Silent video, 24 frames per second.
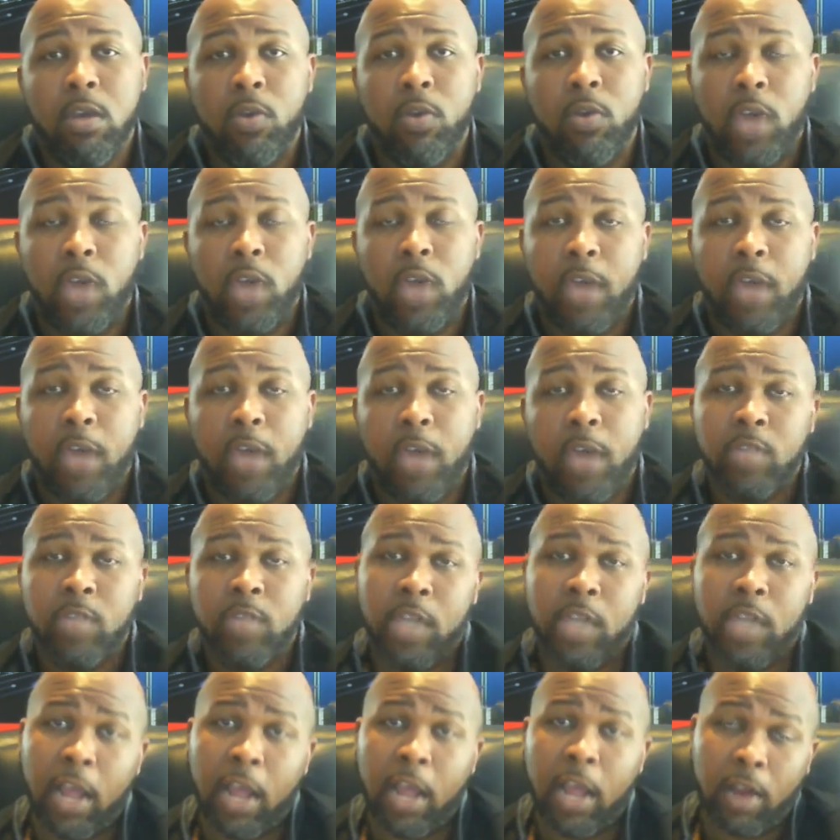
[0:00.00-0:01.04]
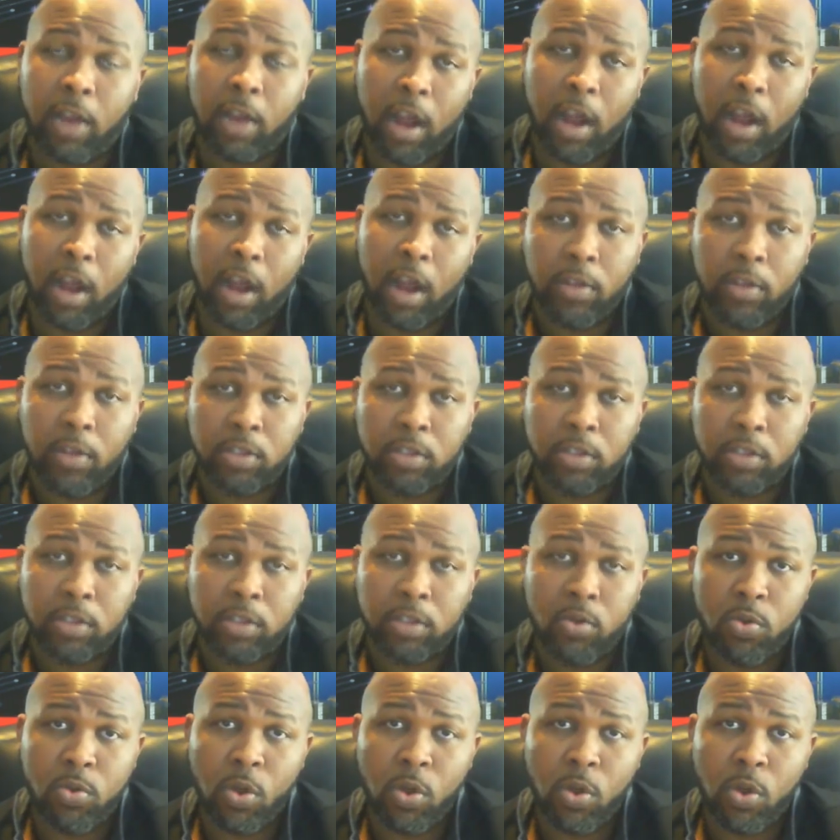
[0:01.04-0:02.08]
Okay. Now, the other
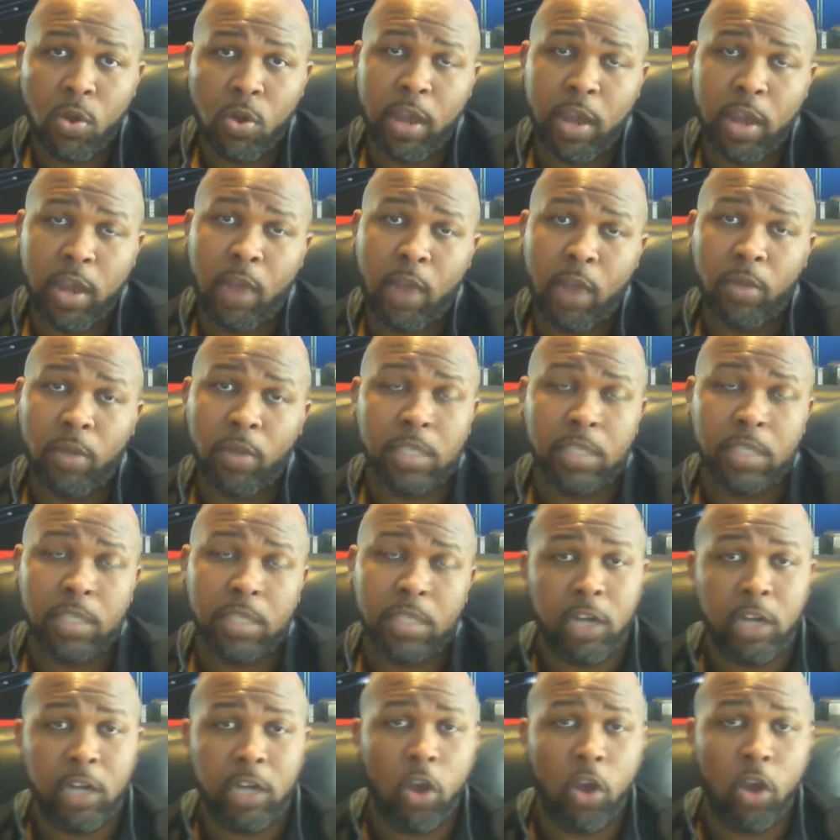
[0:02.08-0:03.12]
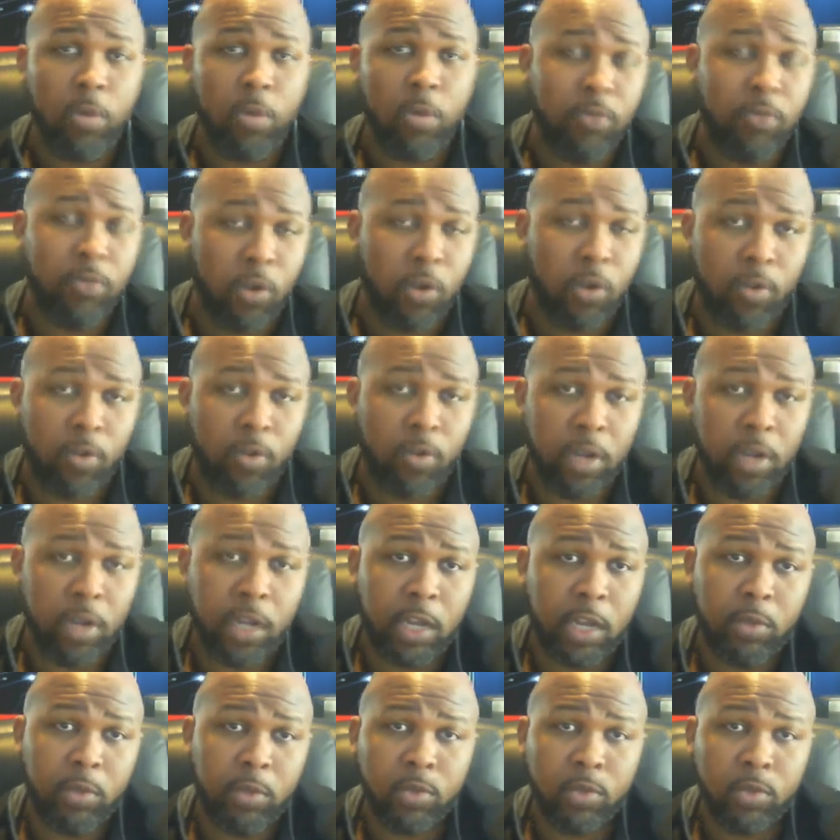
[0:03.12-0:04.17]
two on there was an Adobe
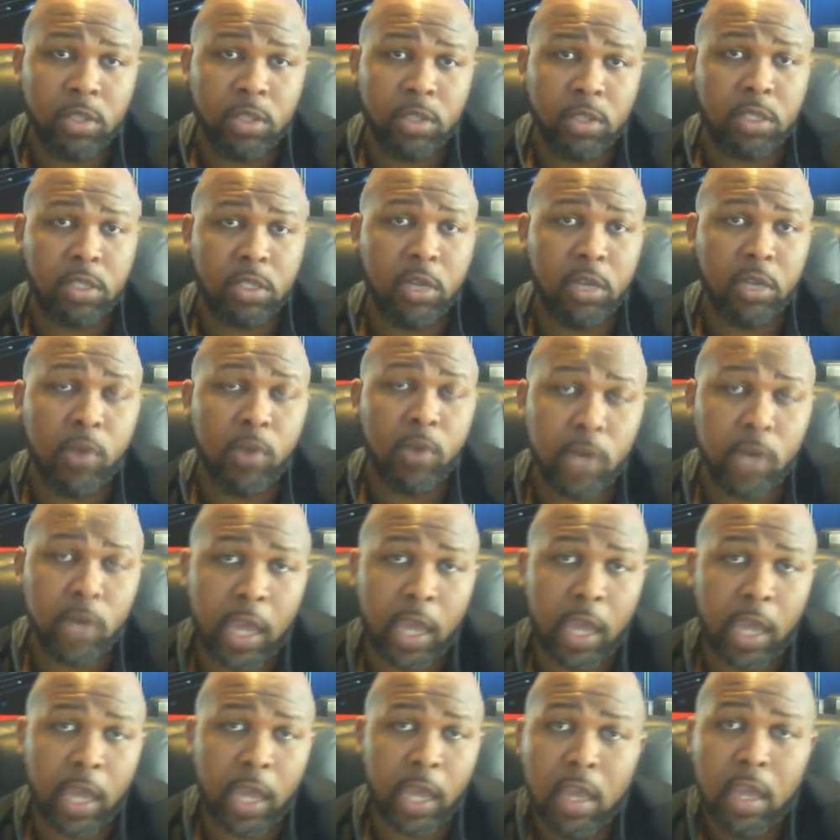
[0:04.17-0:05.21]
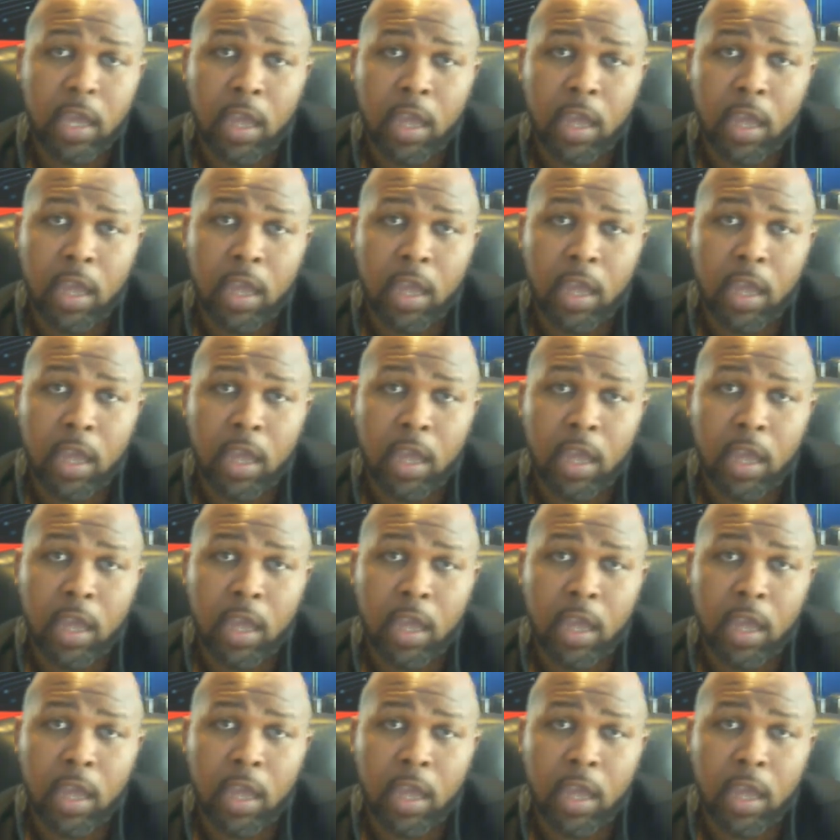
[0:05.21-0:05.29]
vulnerability, which was a 0 day.